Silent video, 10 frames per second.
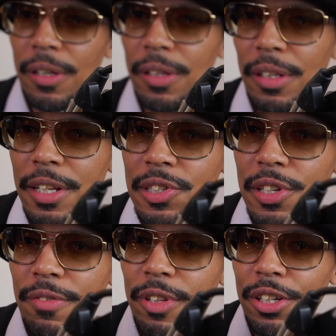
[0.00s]
Let's see
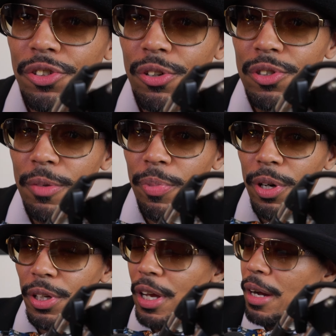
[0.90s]
if that shows up
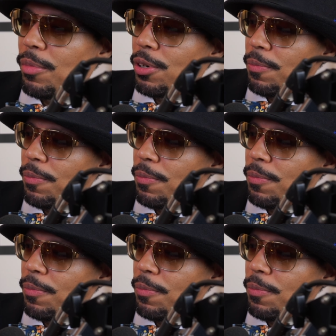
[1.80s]
on camera.